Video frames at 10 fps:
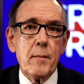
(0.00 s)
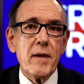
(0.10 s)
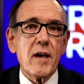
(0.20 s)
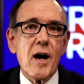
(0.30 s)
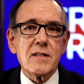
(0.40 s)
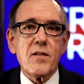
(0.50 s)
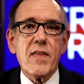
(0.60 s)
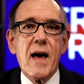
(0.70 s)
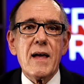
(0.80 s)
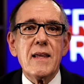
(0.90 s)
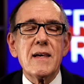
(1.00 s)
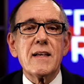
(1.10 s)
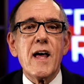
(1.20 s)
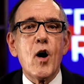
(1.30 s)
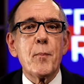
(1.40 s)
Because of that, it
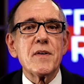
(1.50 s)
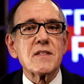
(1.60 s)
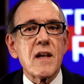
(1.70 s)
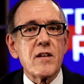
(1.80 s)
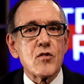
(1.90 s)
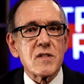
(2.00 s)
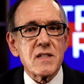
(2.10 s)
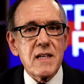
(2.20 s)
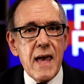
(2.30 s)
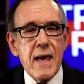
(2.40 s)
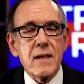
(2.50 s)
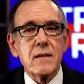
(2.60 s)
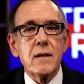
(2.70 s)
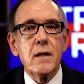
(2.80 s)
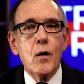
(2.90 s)
can help us to understand
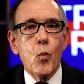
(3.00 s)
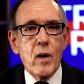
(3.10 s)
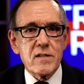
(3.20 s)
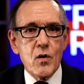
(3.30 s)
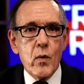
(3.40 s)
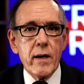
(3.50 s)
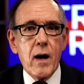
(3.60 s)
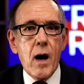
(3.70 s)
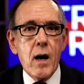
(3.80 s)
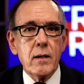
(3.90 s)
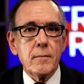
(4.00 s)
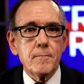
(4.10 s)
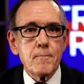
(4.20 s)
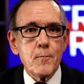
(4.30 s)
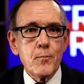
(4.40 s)
what's going on.
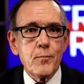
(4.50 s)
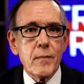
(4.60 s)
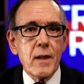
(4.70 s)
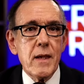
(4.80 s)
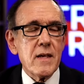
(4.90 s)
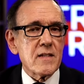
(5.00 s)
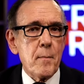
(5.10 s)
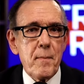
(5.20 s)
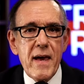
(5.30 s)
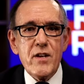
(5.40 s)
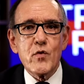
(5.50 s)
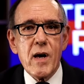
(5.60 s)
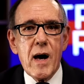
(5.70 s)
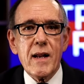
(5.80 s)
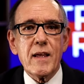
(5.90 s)
He is a
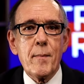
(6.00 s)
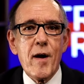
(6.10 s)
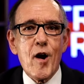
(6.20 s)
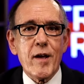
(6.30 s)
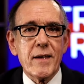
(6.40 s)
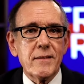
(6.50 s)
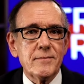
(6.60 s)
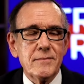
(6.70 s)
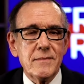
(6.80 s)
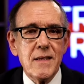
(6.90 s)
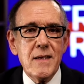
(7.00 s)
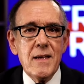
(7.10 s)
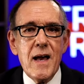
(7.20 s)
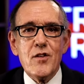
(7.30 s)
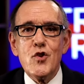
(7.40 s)
patriotic American.
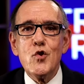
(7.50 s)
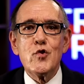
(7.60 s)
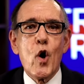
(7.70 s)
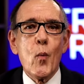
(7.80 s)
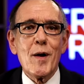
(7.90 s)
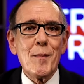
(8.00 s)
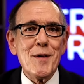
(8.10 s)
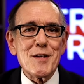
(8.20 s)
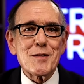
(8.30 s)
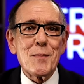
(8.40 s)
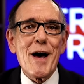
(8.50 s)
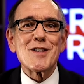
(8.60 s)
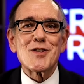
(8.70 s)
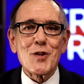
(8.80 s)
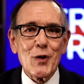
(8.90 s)
And you don't want to miss my
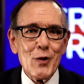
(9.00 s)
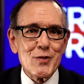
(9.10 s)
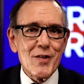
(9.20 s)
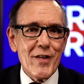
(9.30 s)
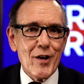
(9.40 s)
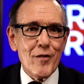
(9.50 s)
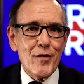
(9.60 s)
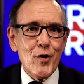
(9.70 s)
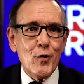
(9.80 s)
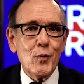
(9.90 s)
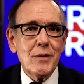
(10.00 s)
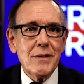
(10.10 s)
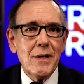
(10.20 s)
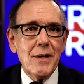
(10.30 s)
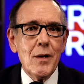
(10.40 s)
exclusive interview
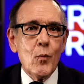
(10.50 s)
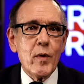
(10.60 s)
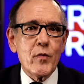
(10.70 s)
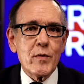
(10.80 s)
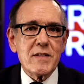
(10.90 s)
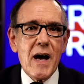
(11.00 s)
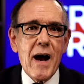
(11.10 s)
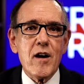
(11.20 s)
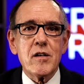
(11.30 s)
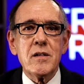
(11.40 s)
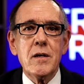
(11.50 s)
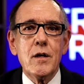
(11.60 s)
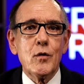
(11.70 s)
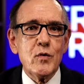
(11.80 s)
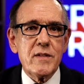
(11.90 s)
with retired
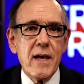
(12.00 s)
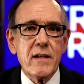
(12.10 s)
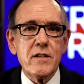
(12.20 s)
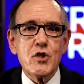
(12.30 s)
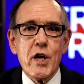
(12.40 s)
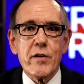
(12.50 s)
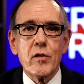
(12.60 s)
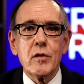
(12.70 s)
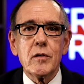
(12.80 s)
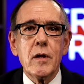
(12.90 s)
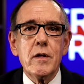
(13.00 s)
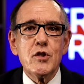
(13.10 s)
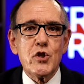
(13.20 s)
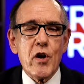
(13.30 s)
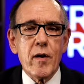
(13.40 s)
Lieutenant General
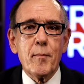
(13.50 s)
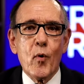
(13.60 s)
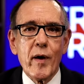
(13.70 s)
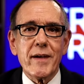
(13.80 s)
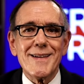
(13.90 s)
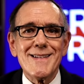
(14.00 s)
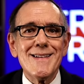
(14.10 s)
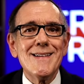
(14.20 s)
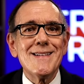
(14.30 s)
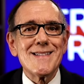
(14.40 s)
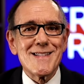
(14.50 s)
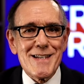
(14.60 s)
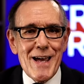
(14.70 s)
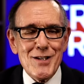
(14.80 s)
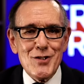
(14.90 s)
Jerry Boykin. Stay